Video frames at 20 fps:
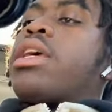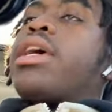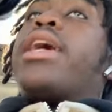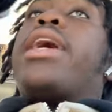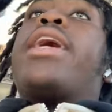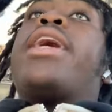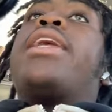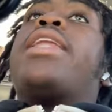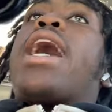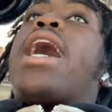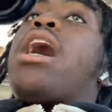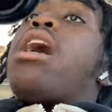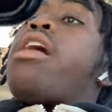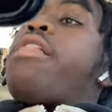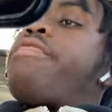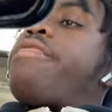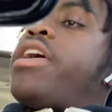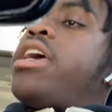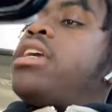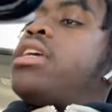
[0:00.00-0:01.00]
"And I
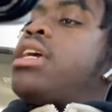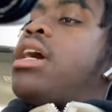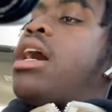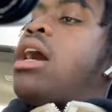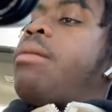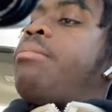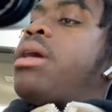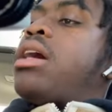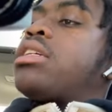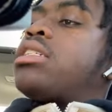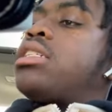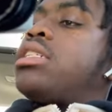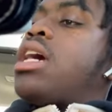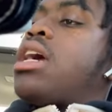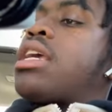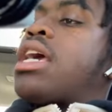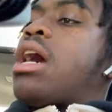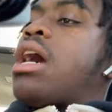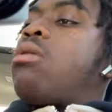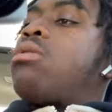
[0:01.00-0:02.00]
thank
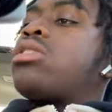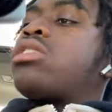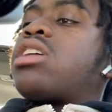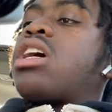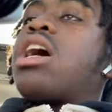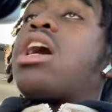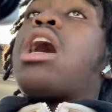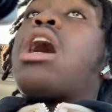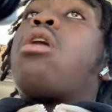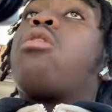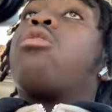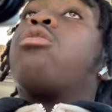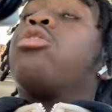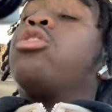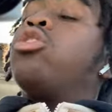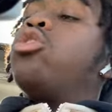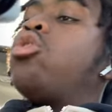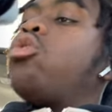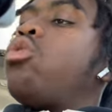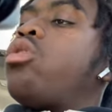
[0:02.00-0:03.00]
Hamashiach Hawashah, our
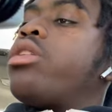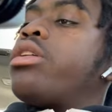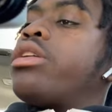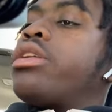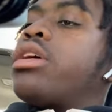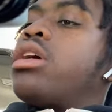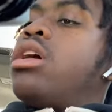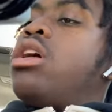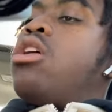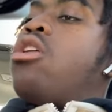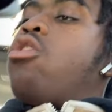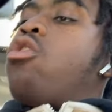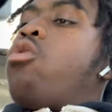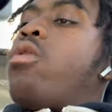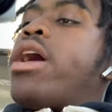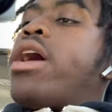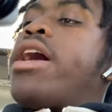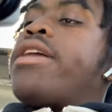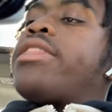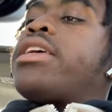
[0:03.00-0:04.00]
Lord,
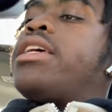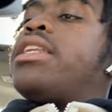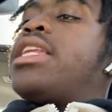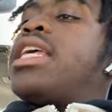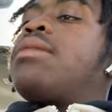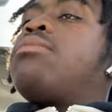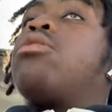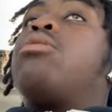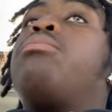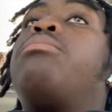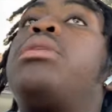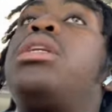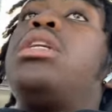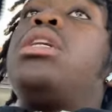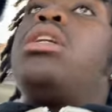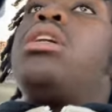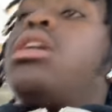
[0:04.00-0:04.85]
who hath enabled me